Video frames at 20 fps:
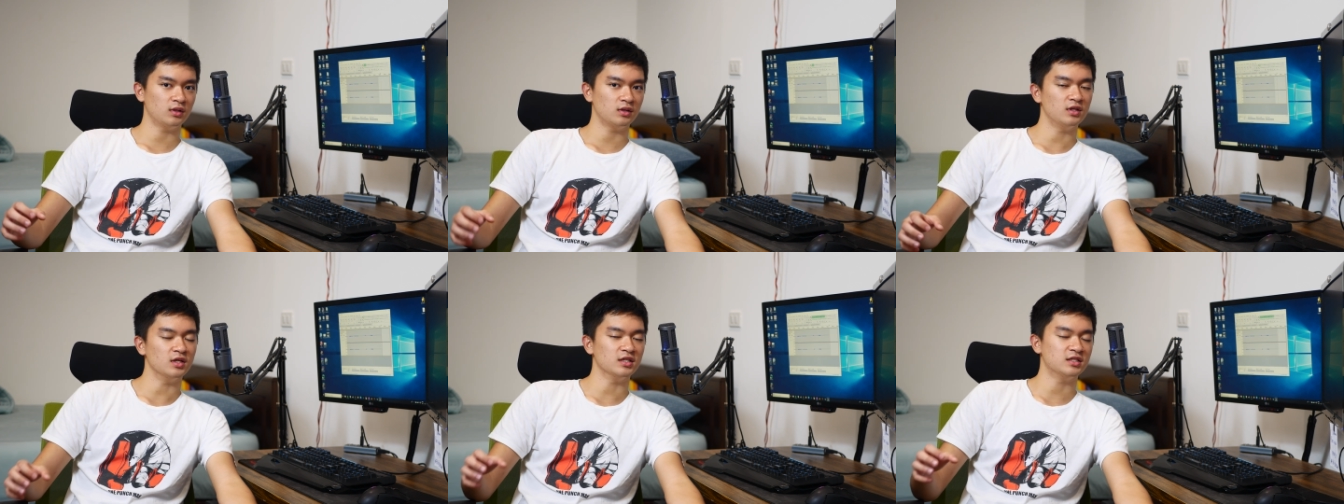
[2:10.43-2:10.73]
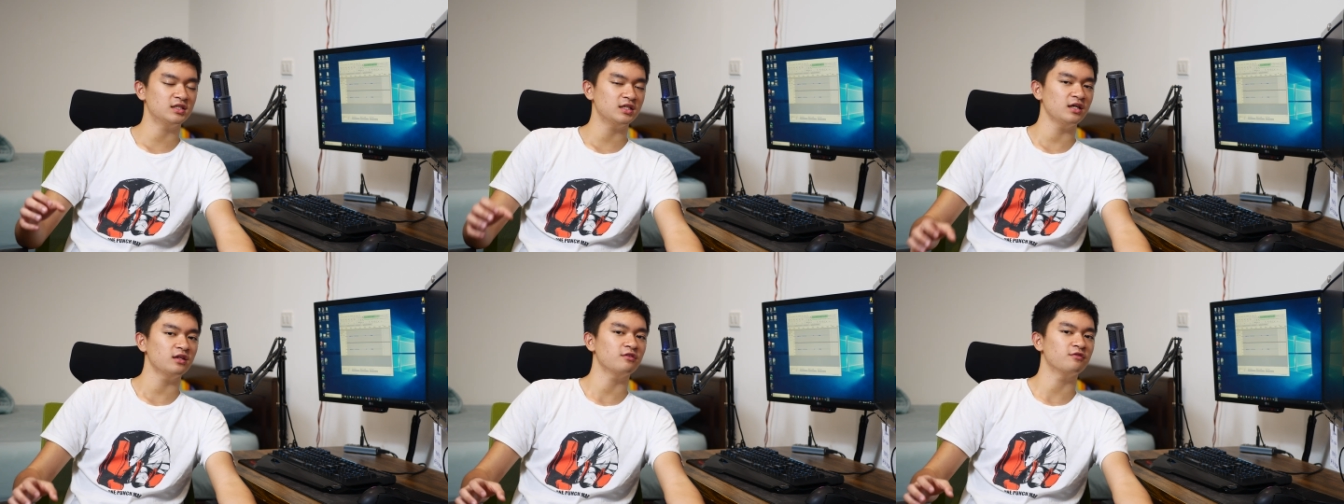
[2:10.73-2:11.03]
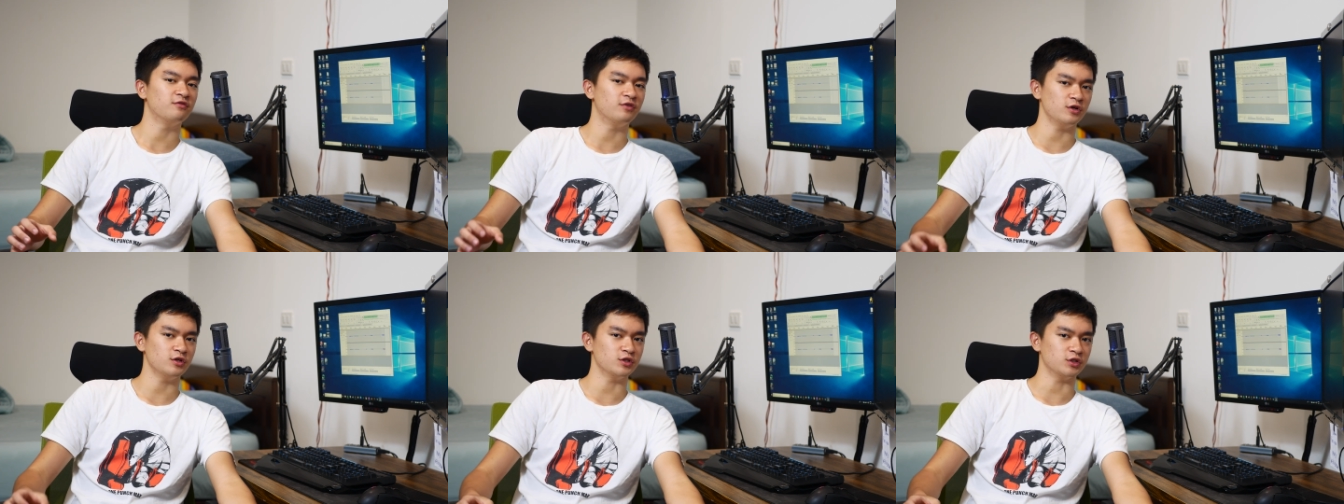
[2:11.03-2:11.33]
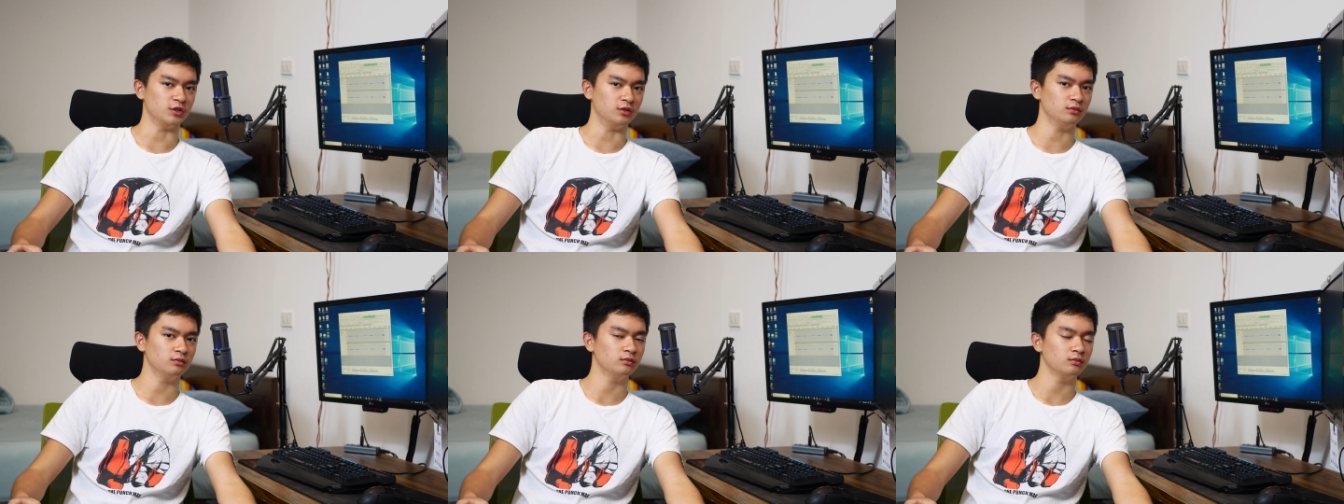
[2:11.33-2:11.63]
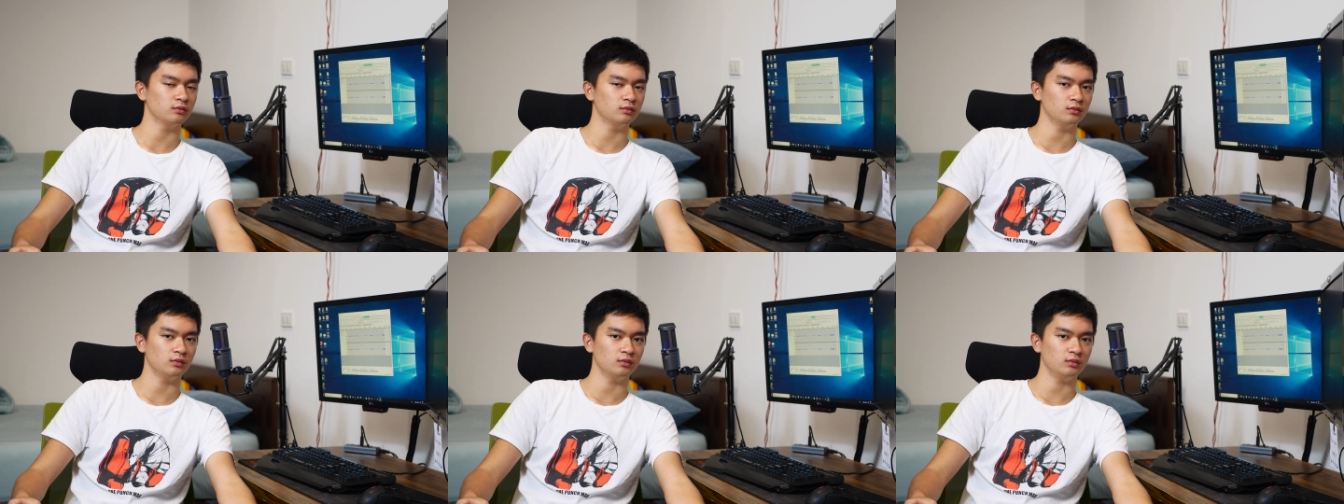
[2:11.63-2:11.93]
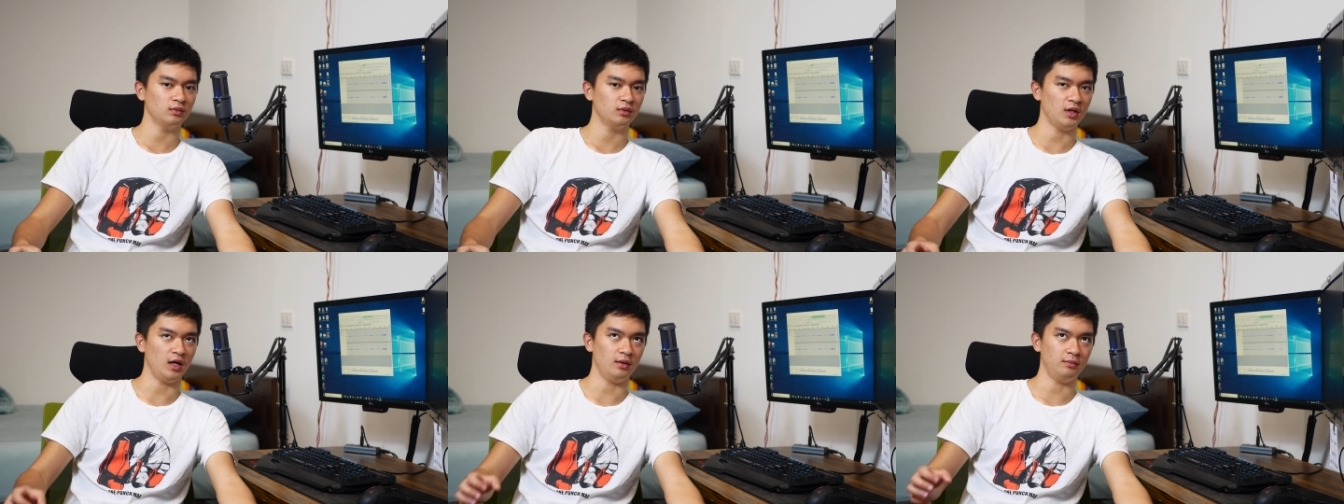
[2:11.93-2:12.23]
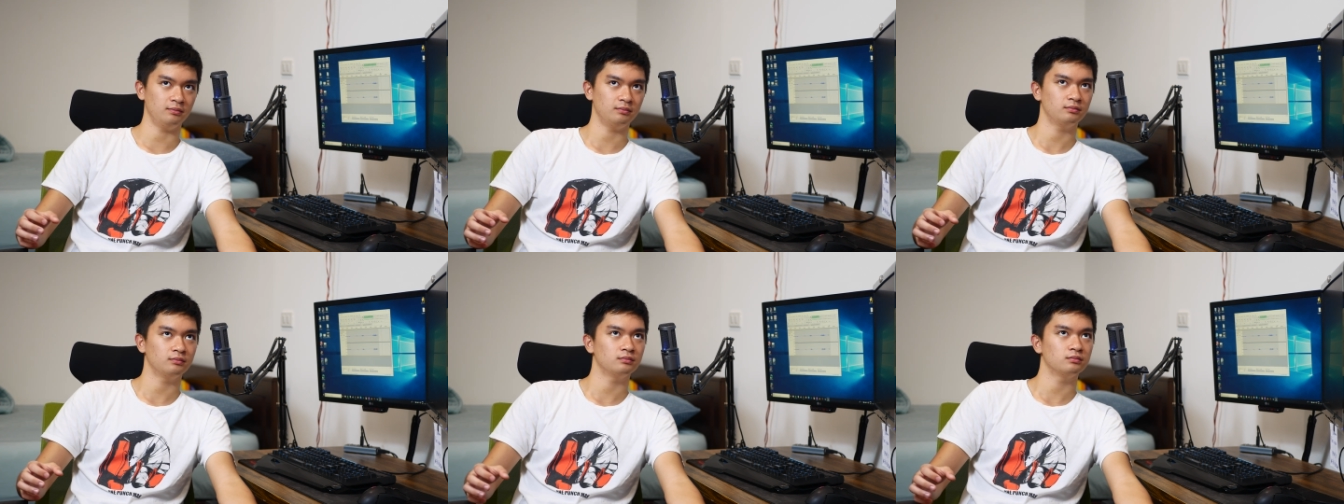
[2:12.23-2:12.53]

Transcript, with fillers: the SATA version that